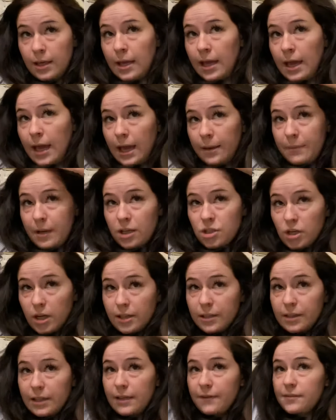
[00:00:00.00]
and make sure I
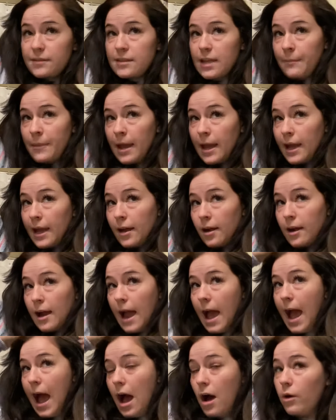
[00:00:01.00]
leave some
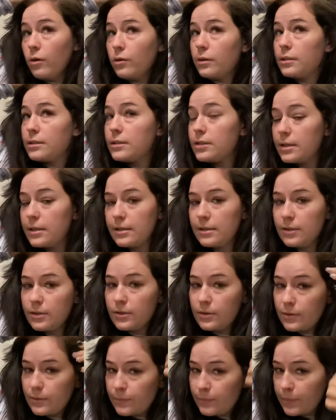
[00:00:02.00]
hair out
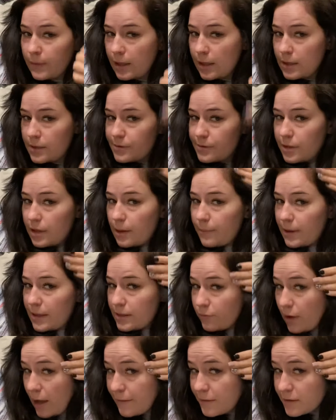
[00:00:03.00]
so that my
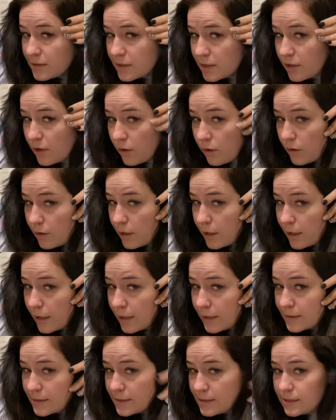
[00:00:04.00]
wefts
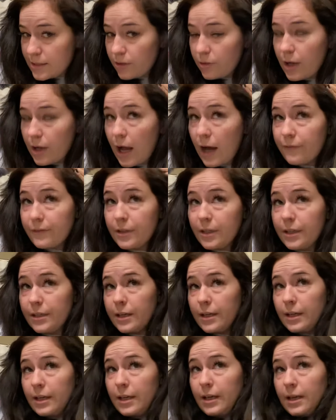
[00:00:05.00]
are still covered.
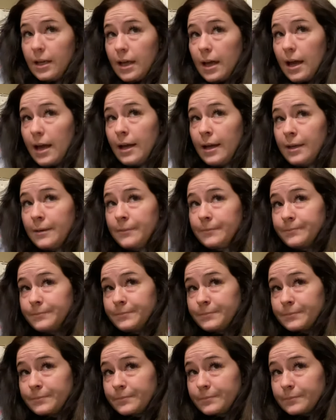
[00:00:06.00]

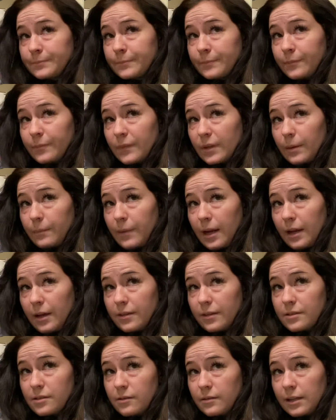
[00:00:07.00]
But I
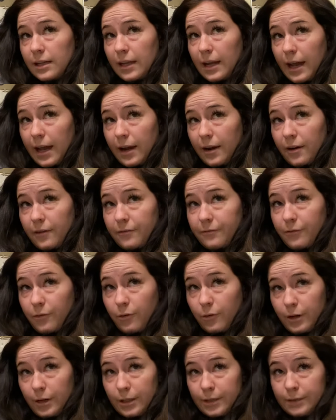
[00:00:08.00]
also need hair
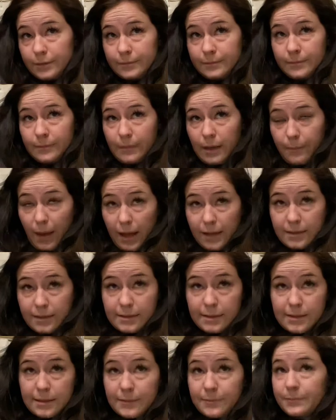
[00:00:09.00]
for my
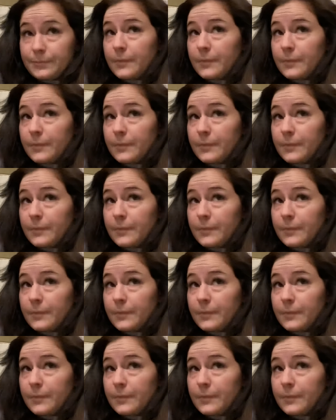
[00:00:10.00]
buns.